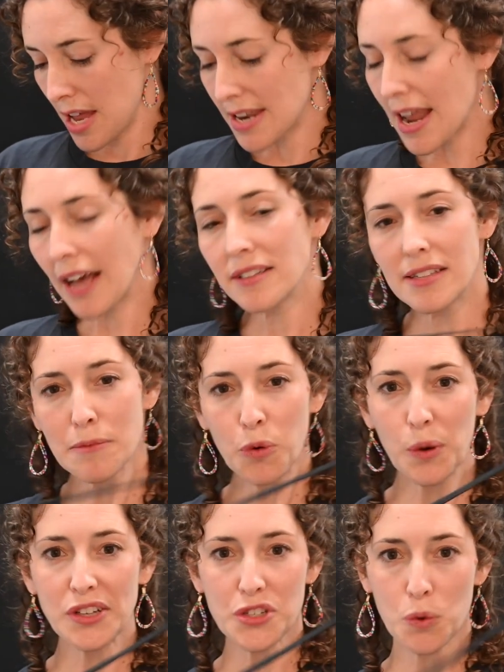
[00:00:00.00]
Next, I'm
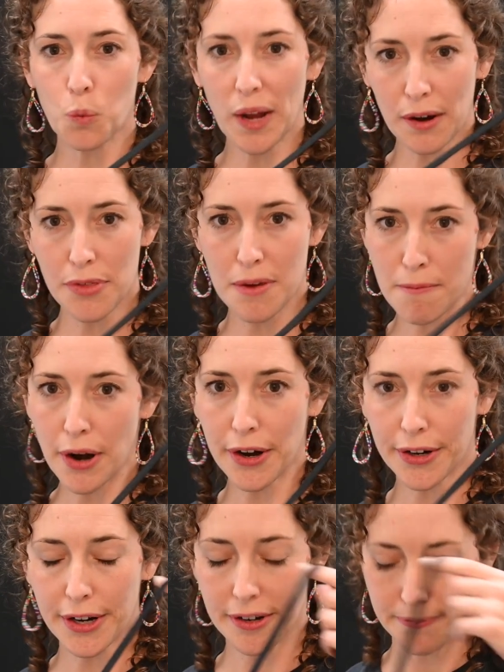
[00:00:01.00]
going to wear the
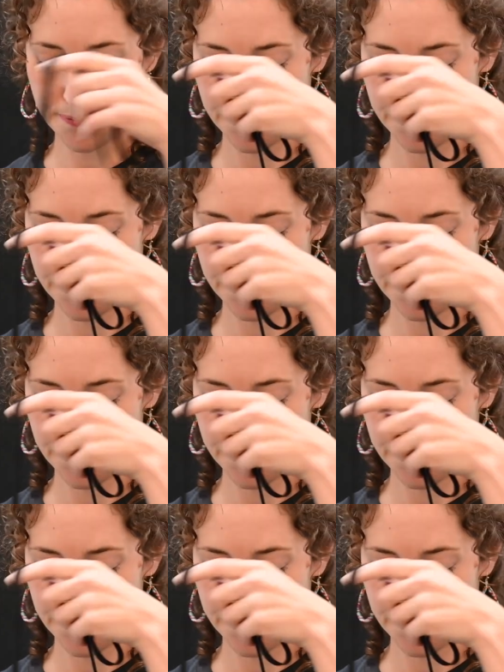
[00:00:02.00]
marker.